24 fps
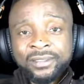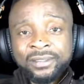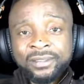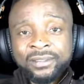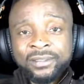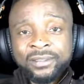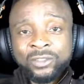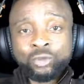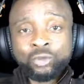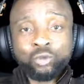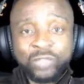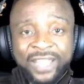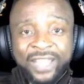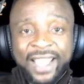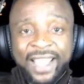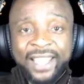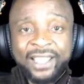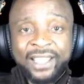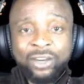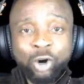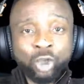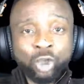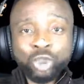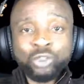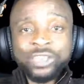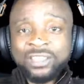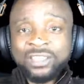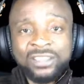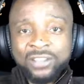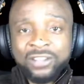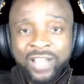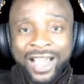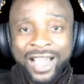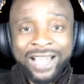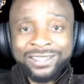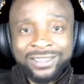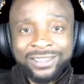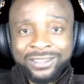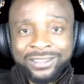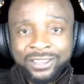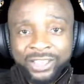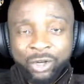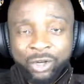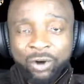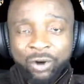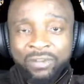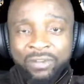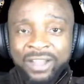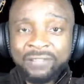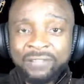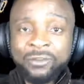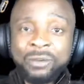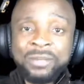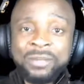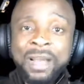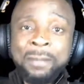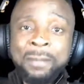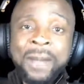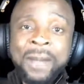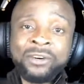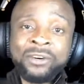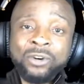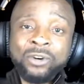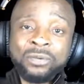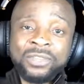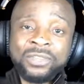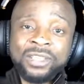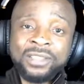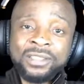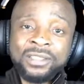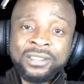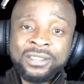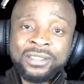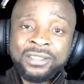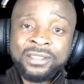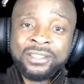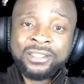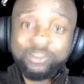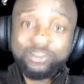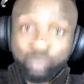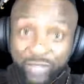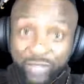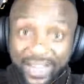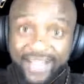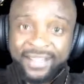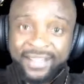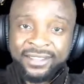Today, Osun hasn't recovered from that bankruptcy. Today.